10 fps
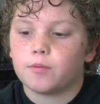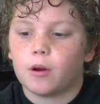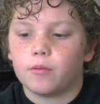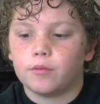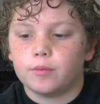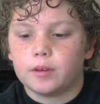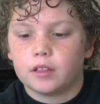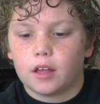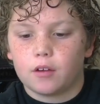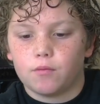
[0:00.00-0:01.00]
part would be
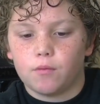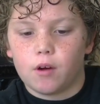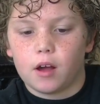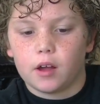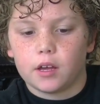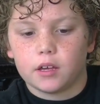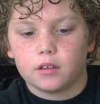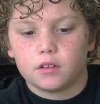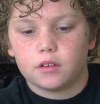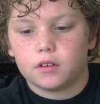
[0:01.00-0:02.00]
like
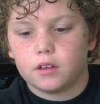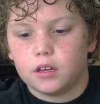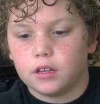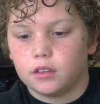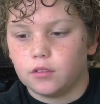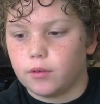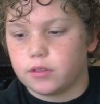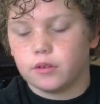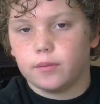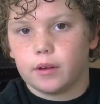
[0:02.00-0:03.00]
white, and the
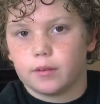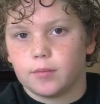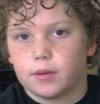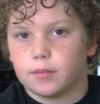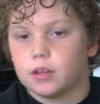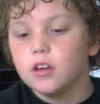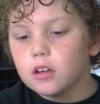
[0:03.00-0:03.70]
rest of the body might be.